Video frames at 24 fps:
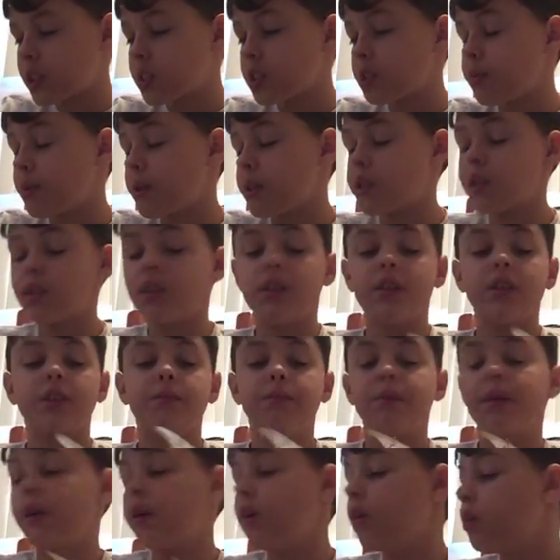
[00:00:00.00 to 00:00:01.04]
basically the
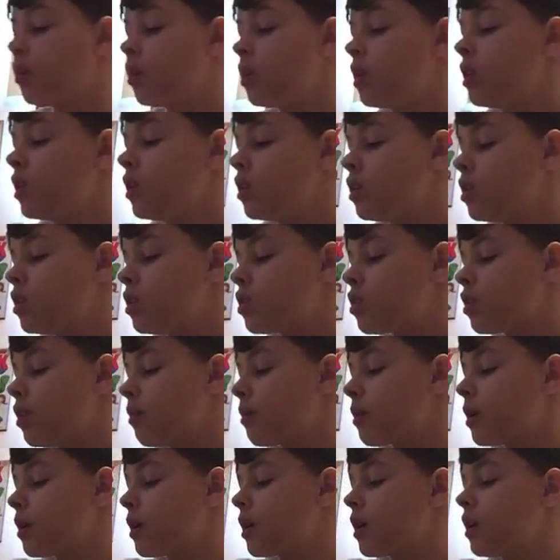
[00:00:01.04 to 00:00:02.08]
minnow. So I'm
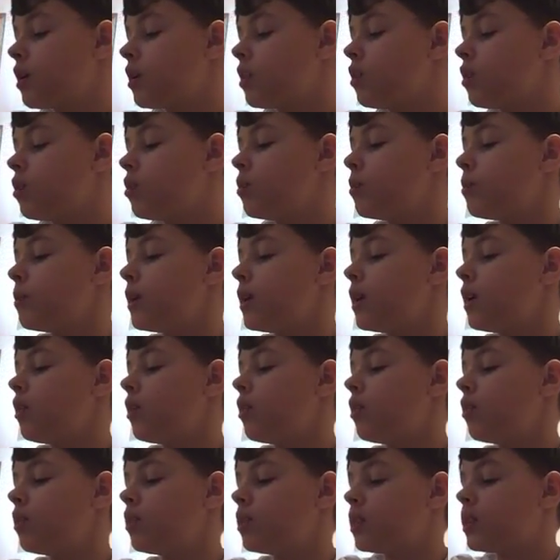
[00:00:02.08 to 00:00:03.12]
gonna get you a minnow,
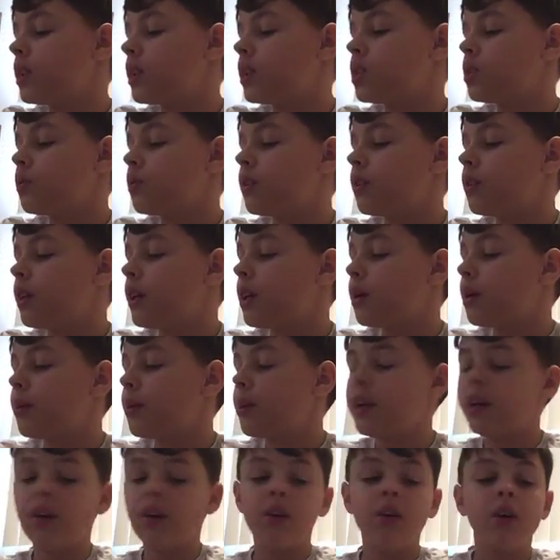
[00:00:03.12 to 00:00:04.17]
set you in there,
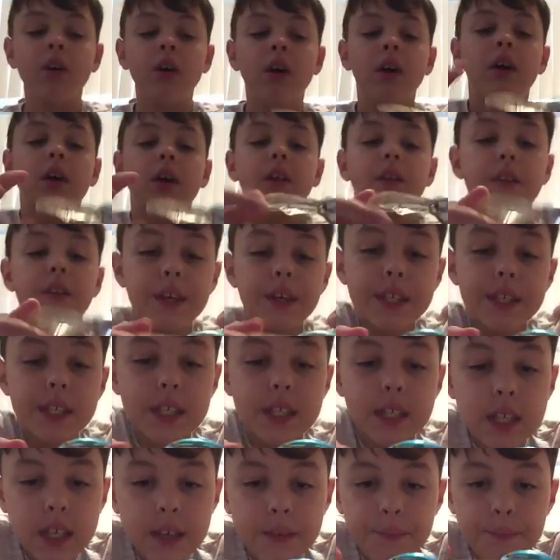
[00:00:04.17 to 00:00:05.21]
minnow. This
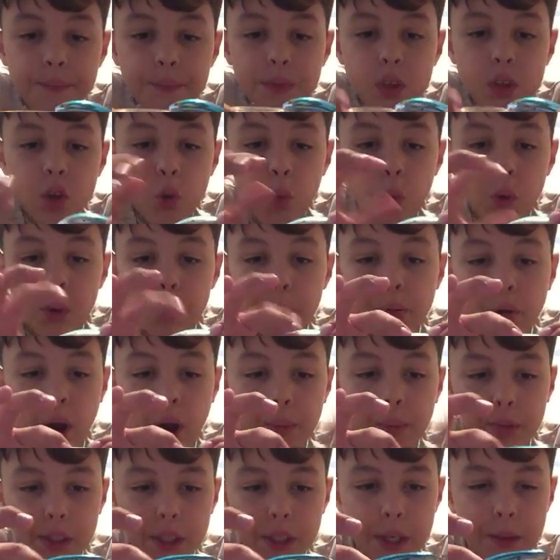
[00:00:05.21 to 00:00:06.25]
would
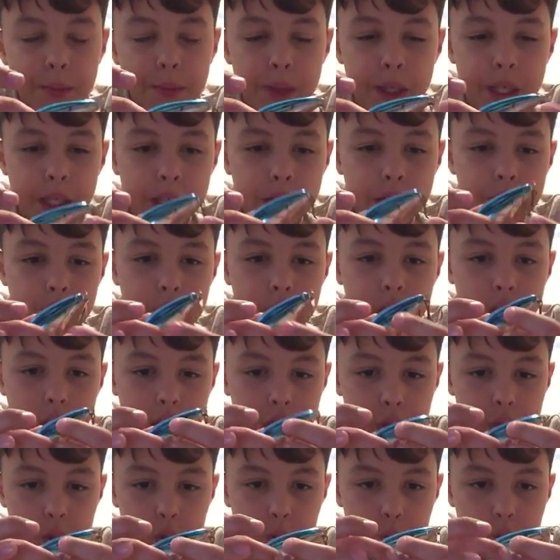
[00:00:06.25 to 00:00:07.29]
probably get me a
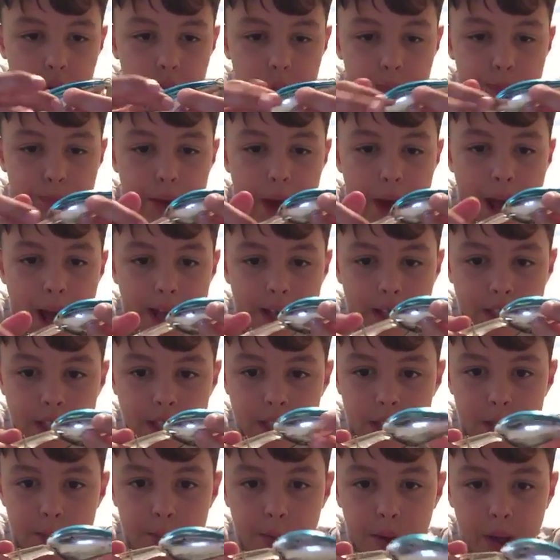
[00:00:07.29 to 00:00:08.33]
huge bass
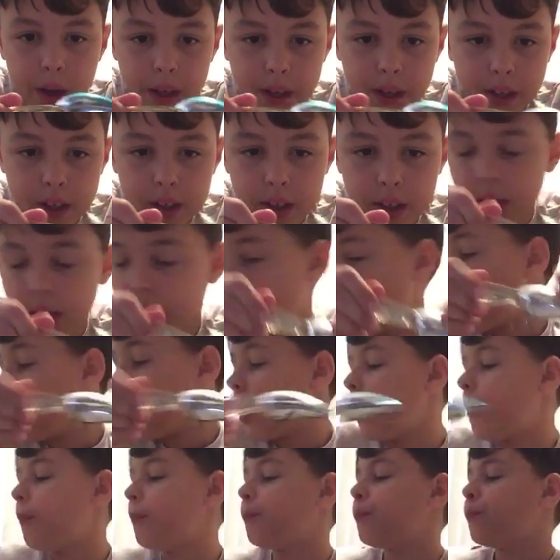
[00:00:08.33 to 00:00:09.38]
and pike.
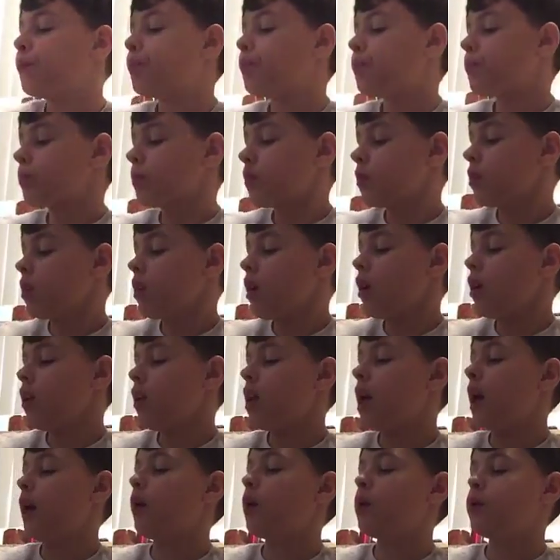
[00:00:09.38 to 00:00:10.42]
That
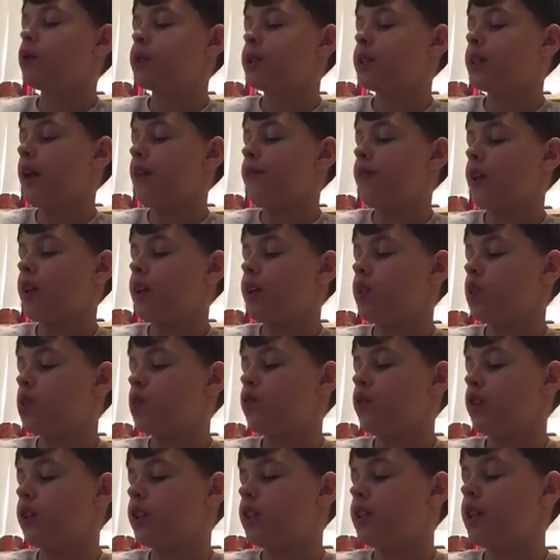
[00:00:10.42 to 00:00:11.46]
one was definitely
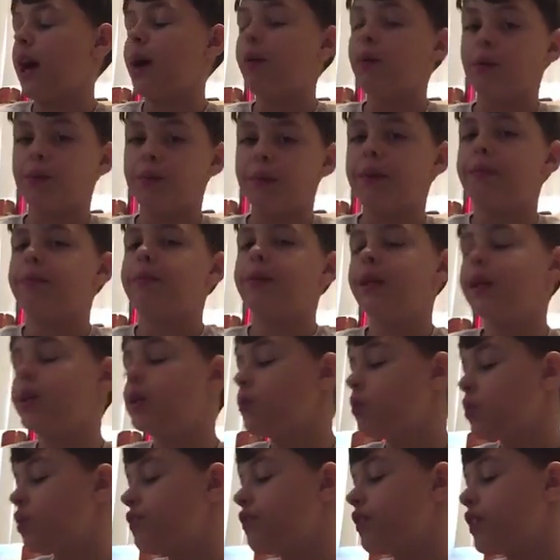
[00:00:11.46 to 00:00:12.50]
that would be
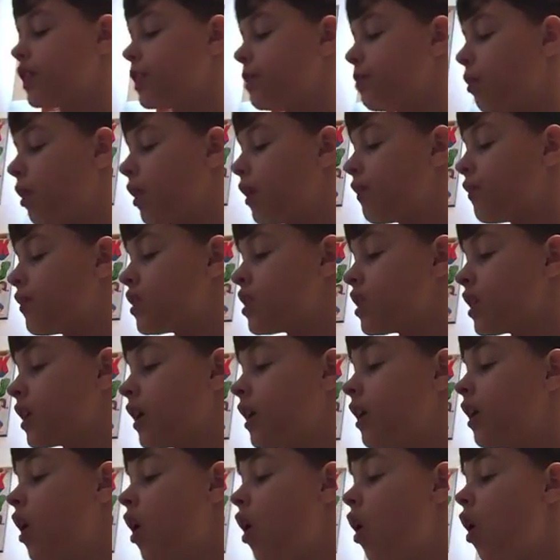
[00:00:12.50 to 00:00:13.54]
used for deep water fishing.